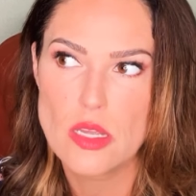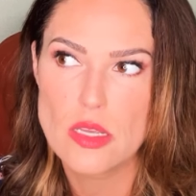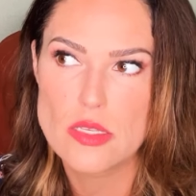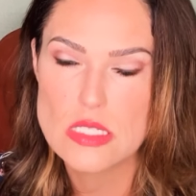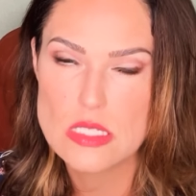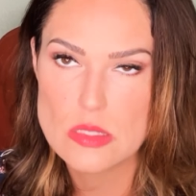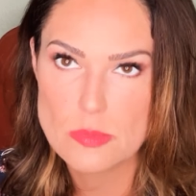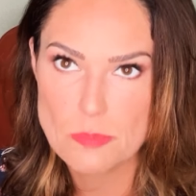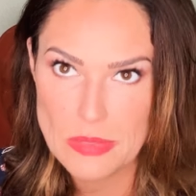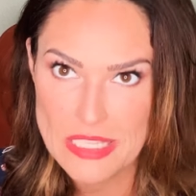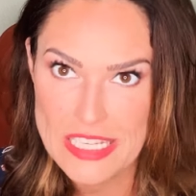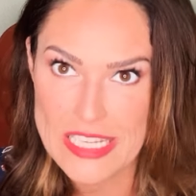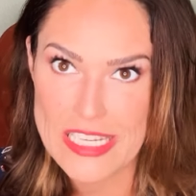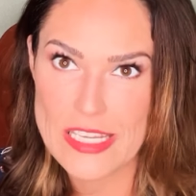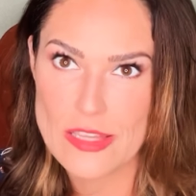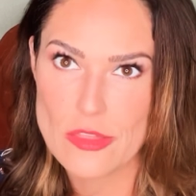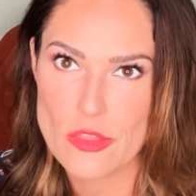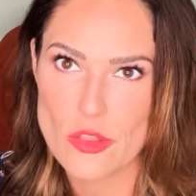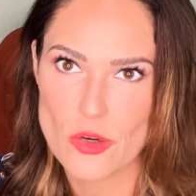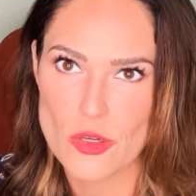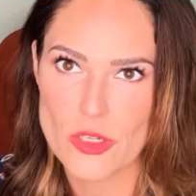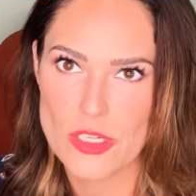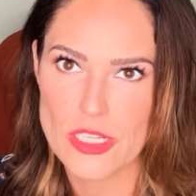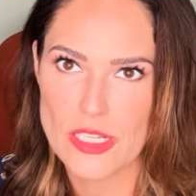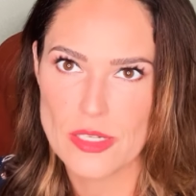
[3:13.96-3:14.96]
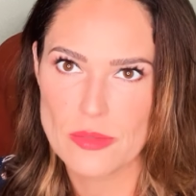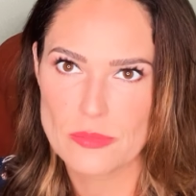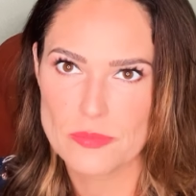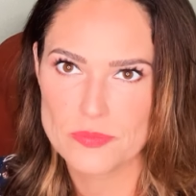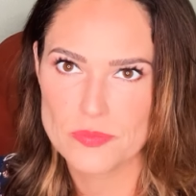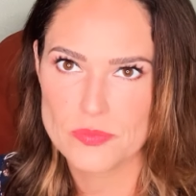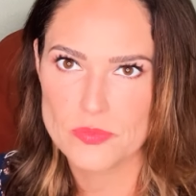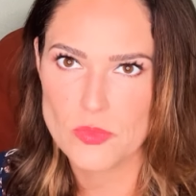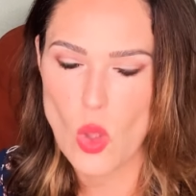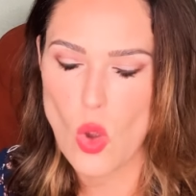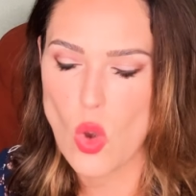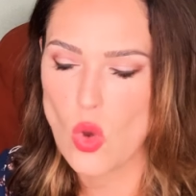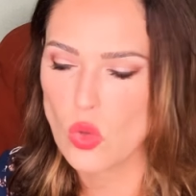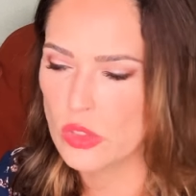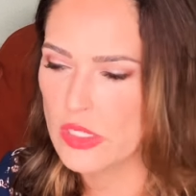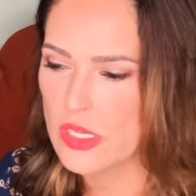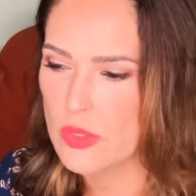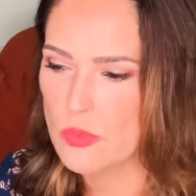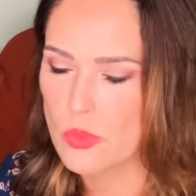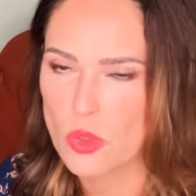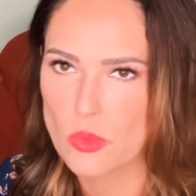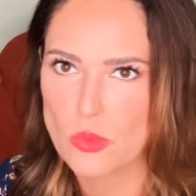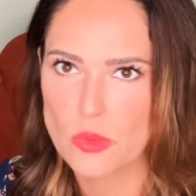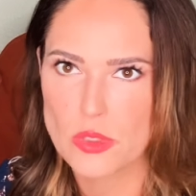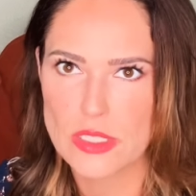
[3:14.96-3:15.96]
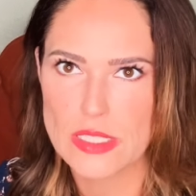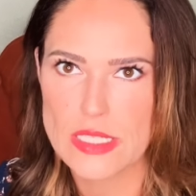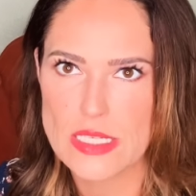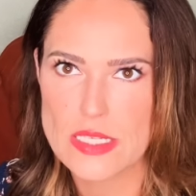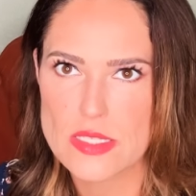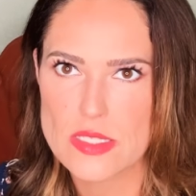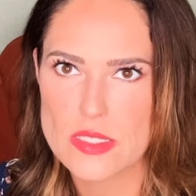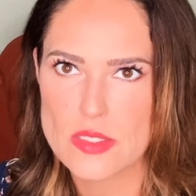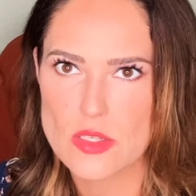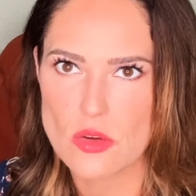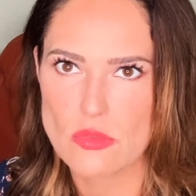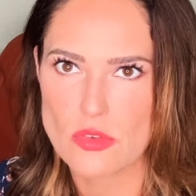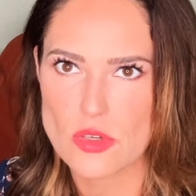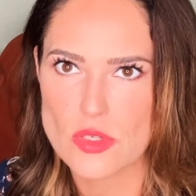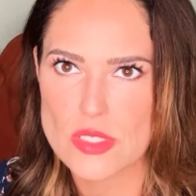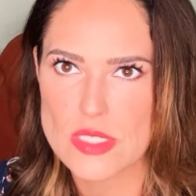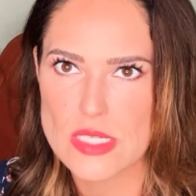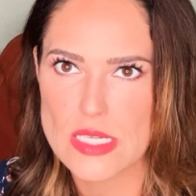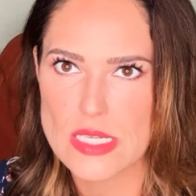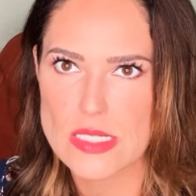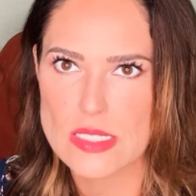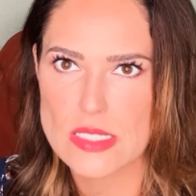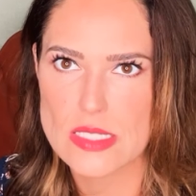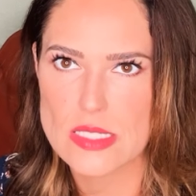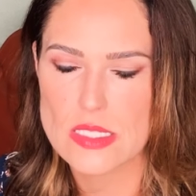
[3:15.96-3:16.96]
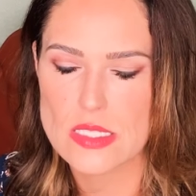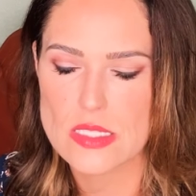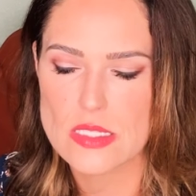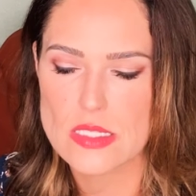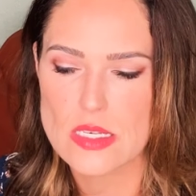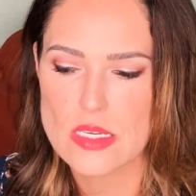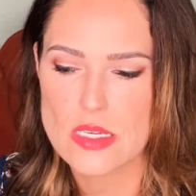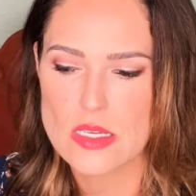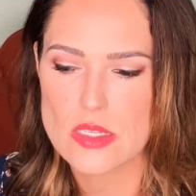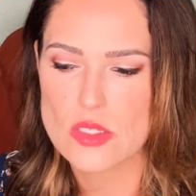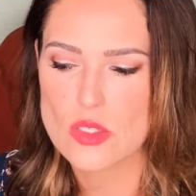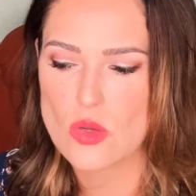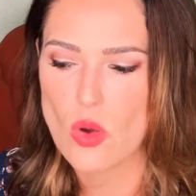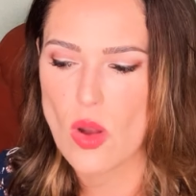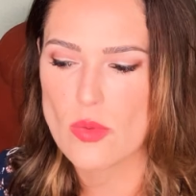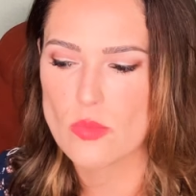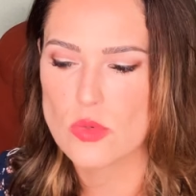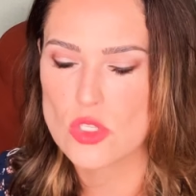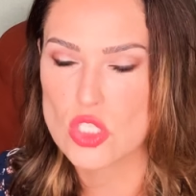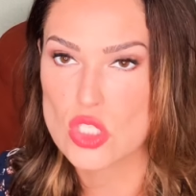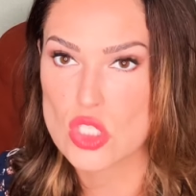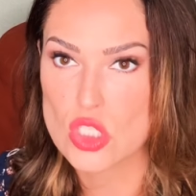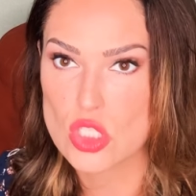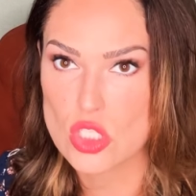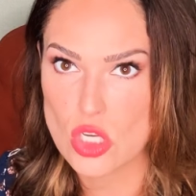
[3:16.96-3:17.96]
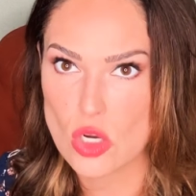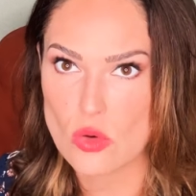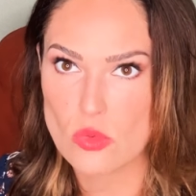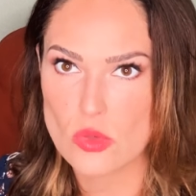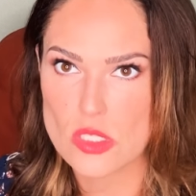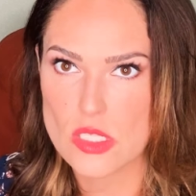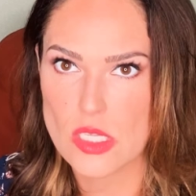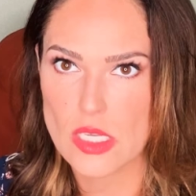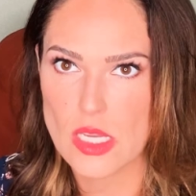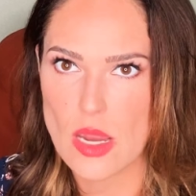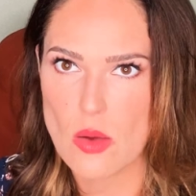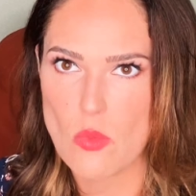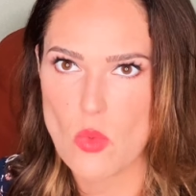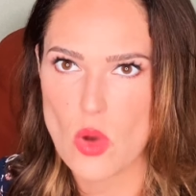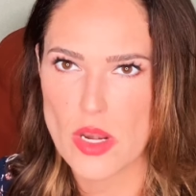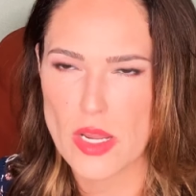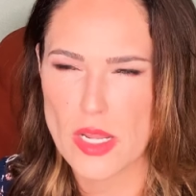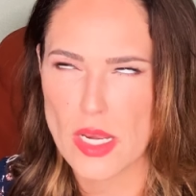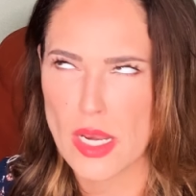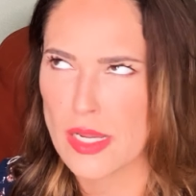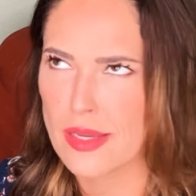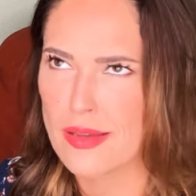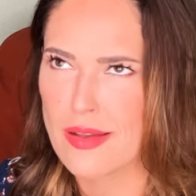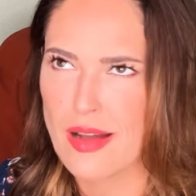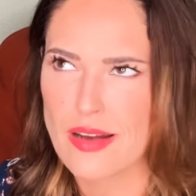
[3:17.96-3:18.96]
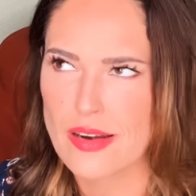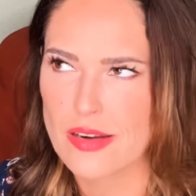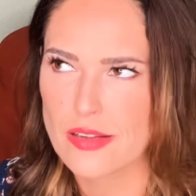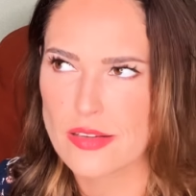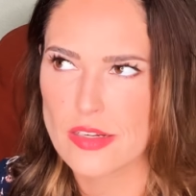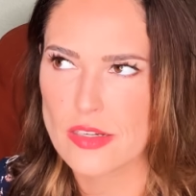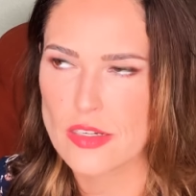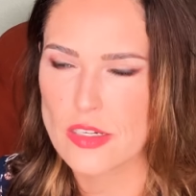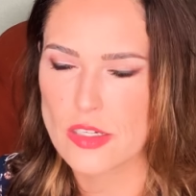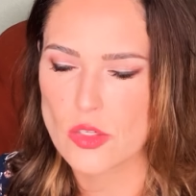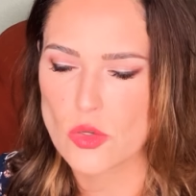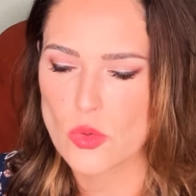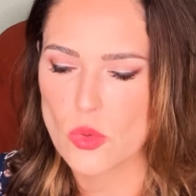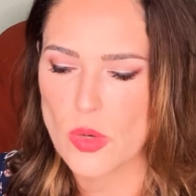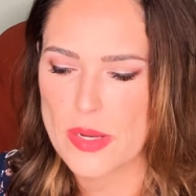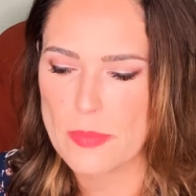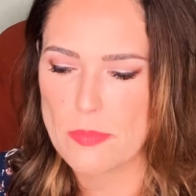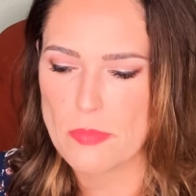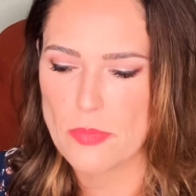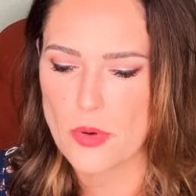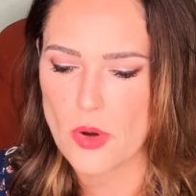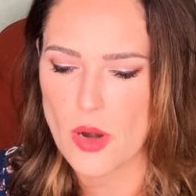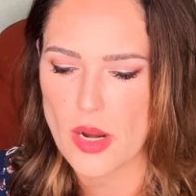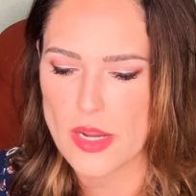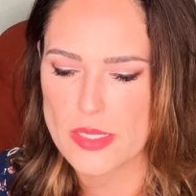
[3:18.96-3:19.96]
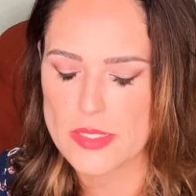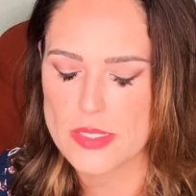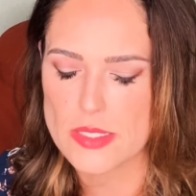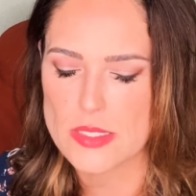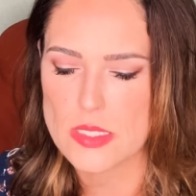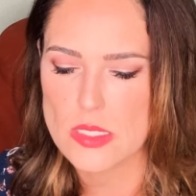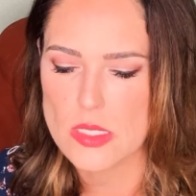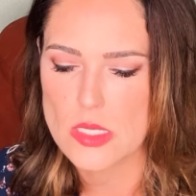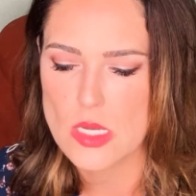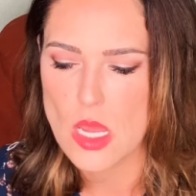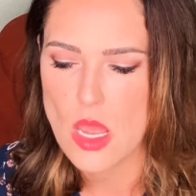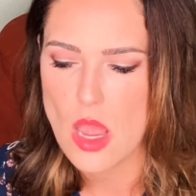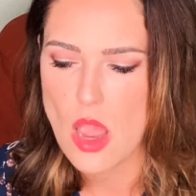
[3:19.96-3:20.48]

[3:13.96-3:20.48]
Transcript: Speedy 30, only were released overseas. So I was stoked to get one, and I got it at a great price.